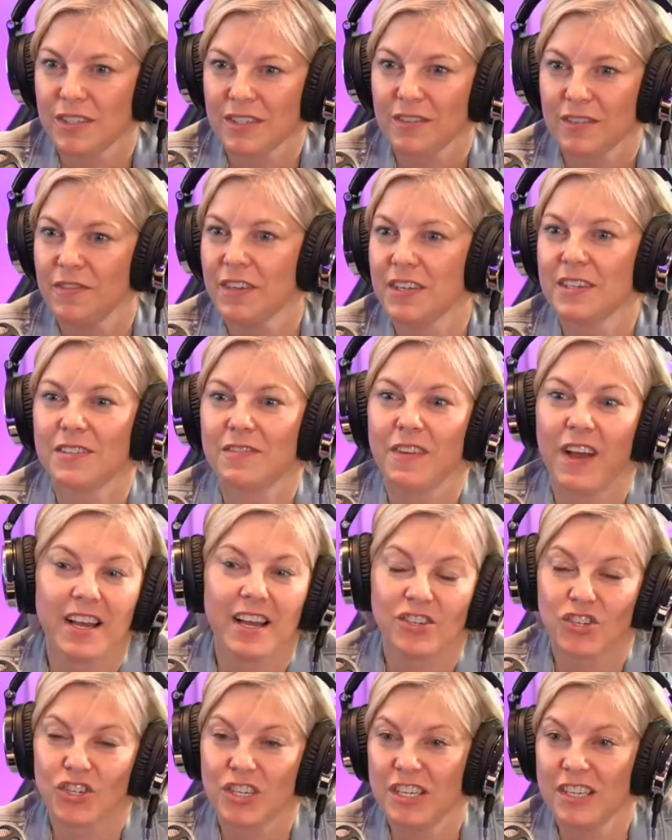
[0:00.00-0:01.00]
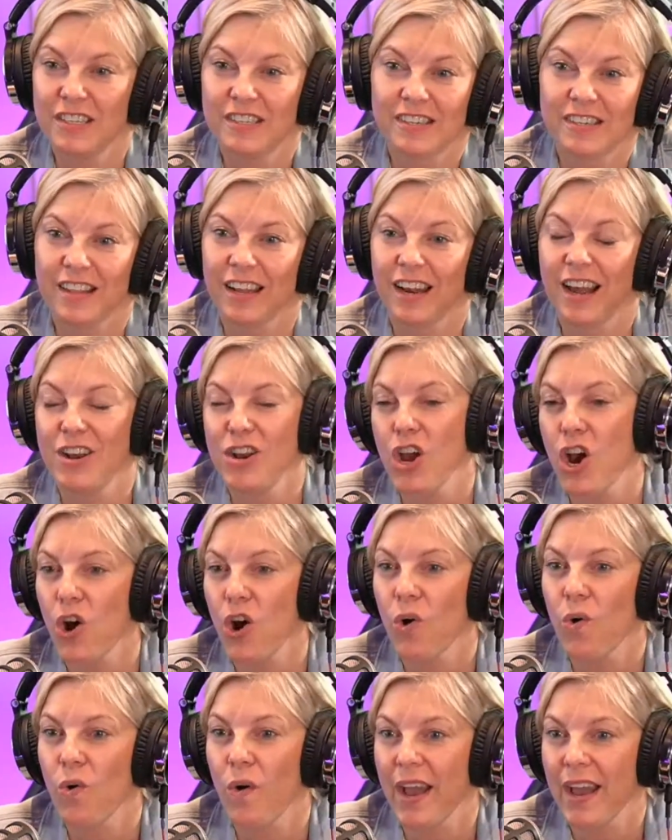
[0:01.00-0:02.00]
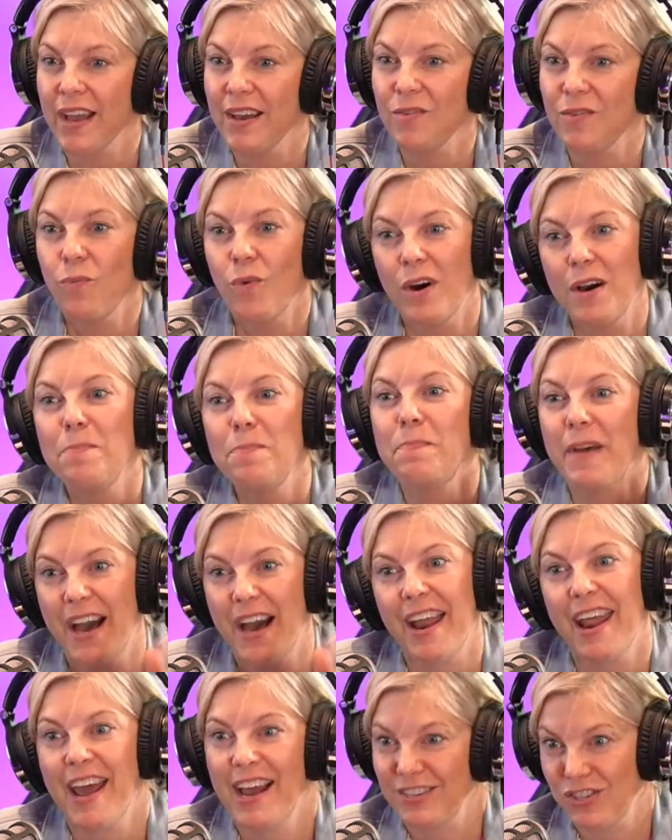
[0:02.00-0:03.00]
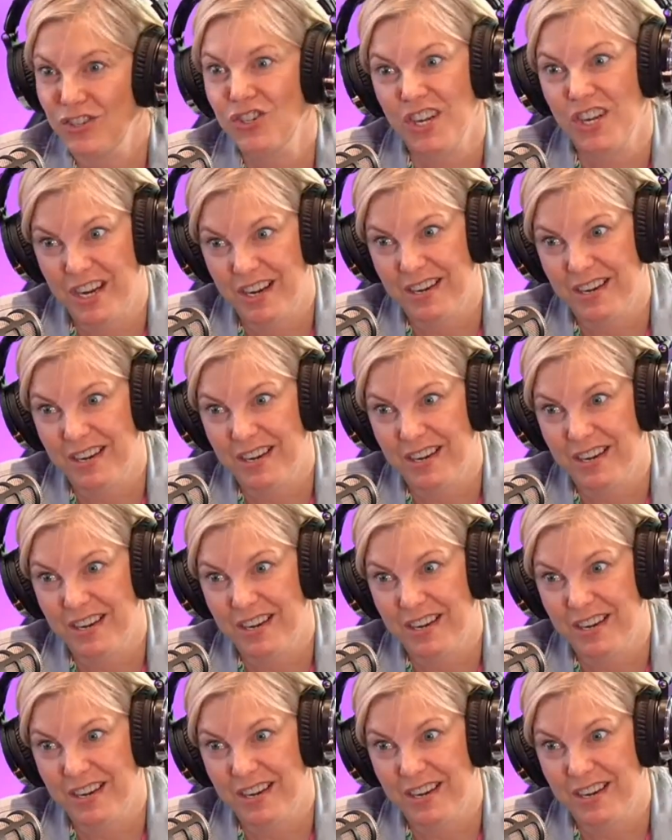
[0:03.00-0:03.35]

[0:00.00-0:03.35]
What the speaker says: as the fittest fashionista that I know and one badass chick.